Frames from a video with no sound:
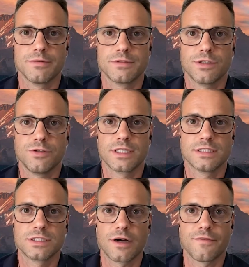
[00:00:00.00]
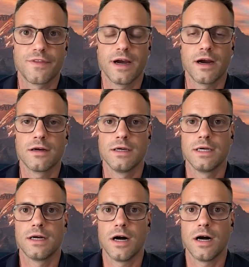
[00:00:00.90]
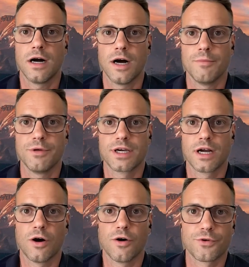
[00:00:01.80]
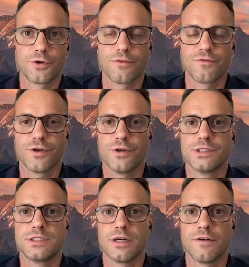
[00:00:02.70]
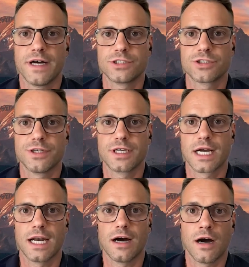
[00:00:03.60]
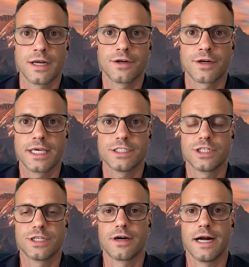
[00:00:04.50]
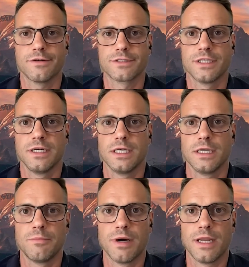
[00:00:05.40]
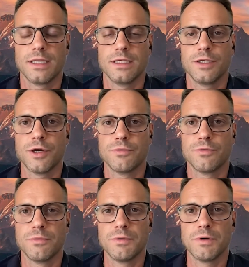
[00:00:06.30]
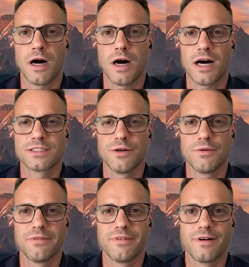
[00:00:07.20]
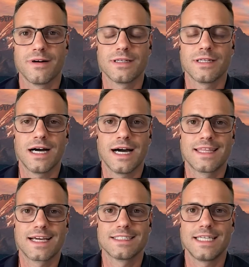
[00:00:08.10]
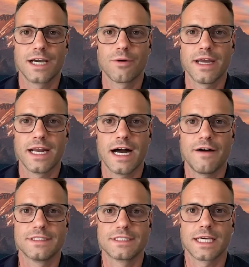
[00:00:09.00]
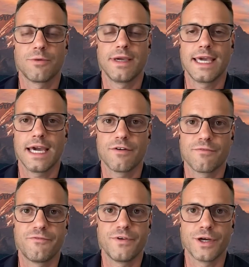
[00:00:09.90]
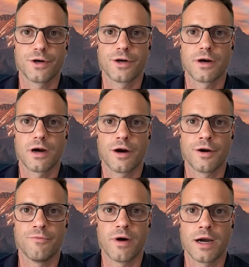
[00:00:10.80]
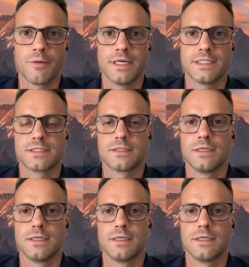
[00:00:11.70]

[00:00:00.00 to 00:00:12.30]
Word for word: So you can start there. Um, you can go through your foods. Eventually you can kind of audit your kitchen, your house. But, you know, also I think a takeaway to have is like, we can't fear our environment.